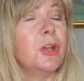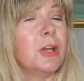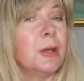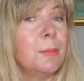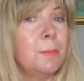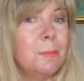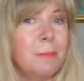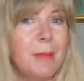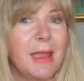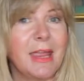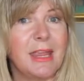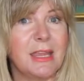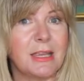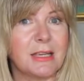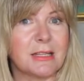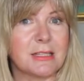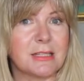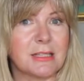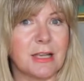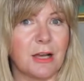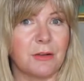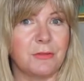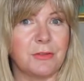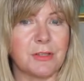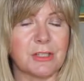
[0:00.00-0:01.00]
can make
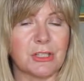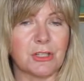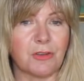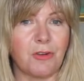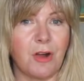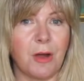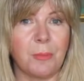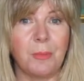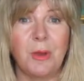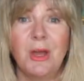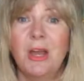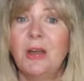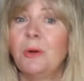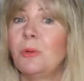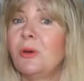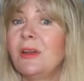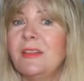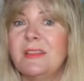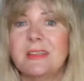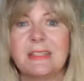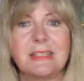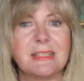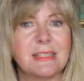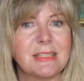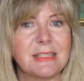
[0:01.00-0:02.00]
yourself a scrub. One
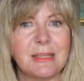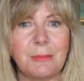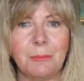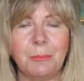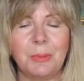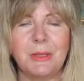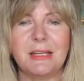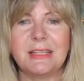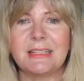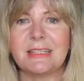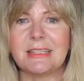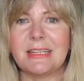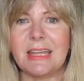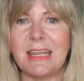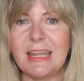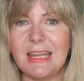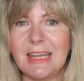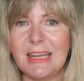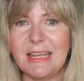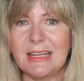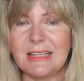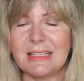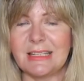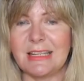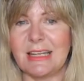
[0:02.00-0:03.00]
of the simplest,
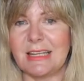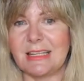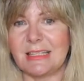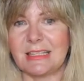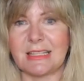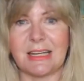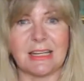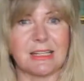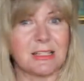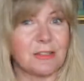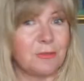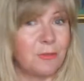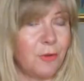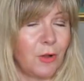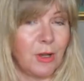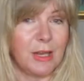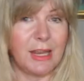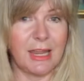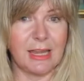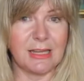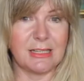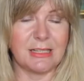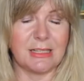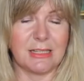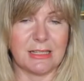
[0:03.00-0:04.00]
easiest
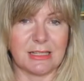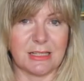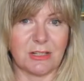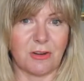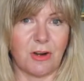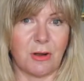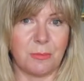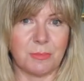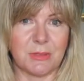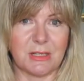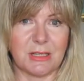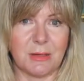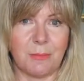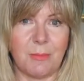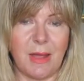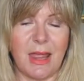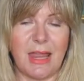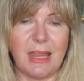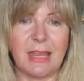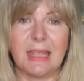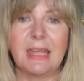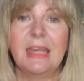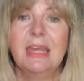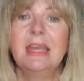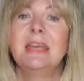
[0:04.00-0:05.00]
exfoliating scrubs to
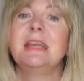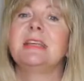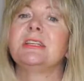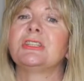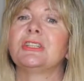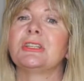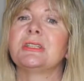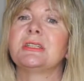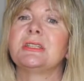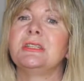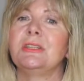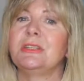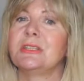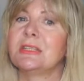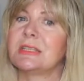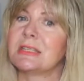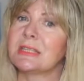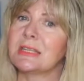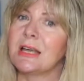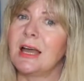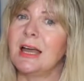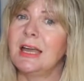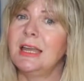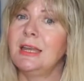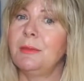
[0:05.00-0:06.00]
make is just to use a
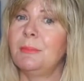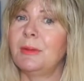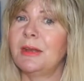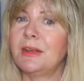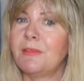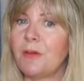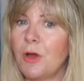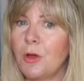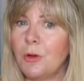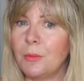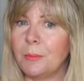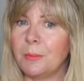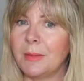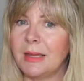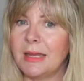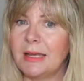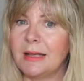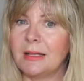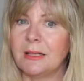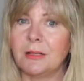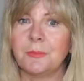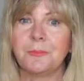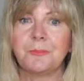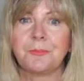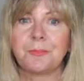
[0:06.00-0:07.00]
tiny bit of
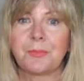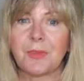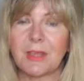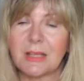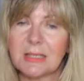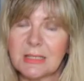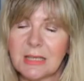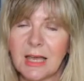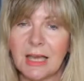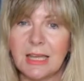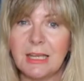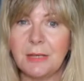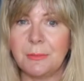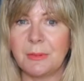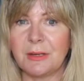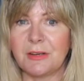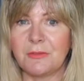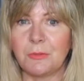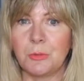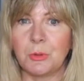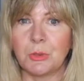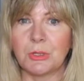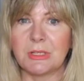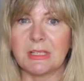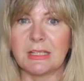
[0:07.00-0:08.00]
oatmeal, tiny bit
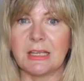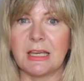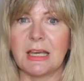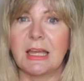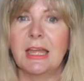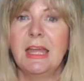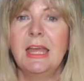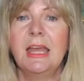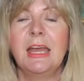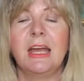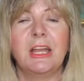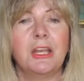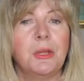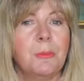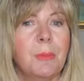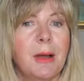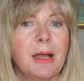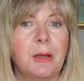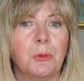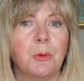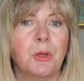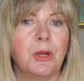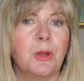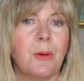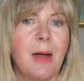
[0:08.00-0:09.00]
of water, and you
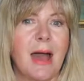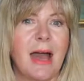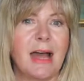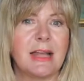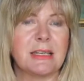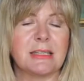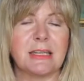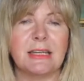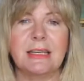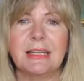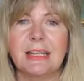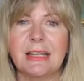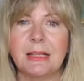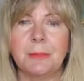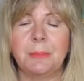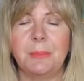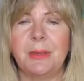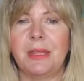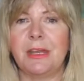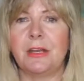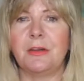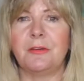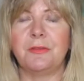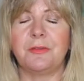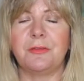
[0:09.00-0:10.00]
might want to add a little
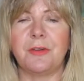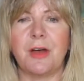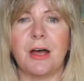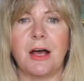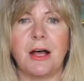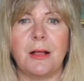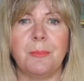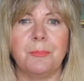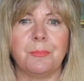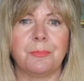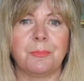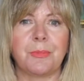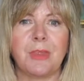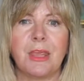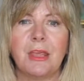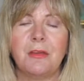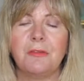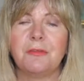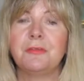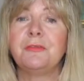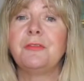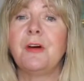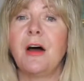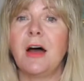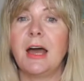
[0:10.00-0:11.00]
bit of
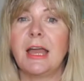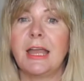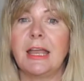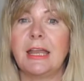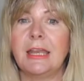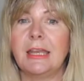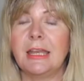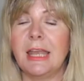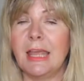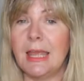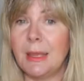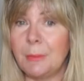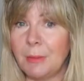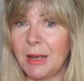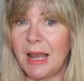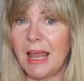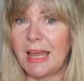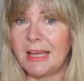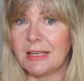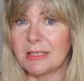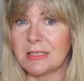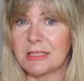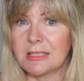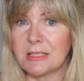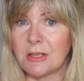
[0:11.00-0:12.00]
fine
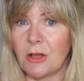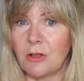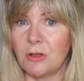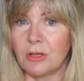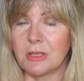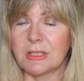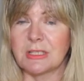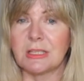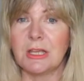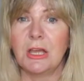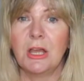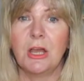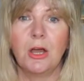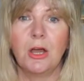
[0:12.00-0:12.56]
Himalayan salt,